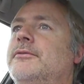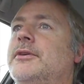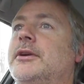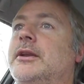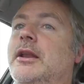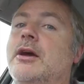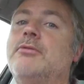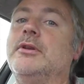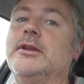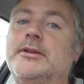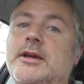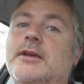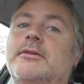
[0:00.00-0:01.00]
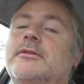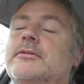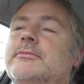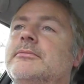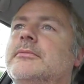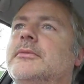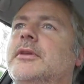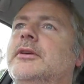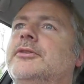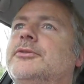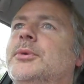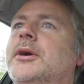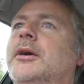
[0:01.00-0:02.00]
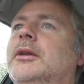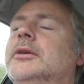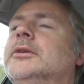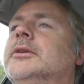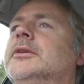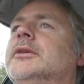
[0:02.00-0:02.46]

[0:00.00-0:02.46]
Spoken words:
Very lonely death as well.